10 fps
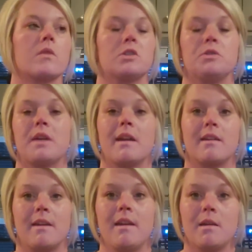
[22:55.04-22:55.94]
to
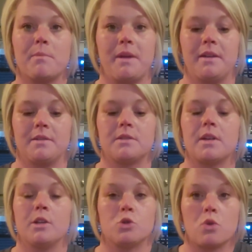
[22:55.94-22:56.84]
take ink pens
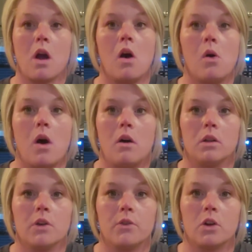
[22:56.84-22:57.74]
and draw
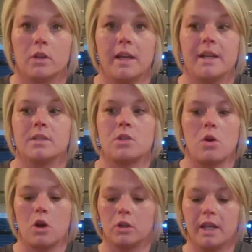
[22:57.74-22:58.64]
all over her legs.
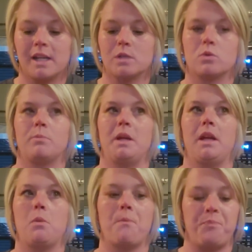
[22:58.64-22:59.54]
So her legs would
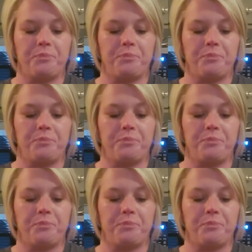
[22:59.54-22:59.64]
be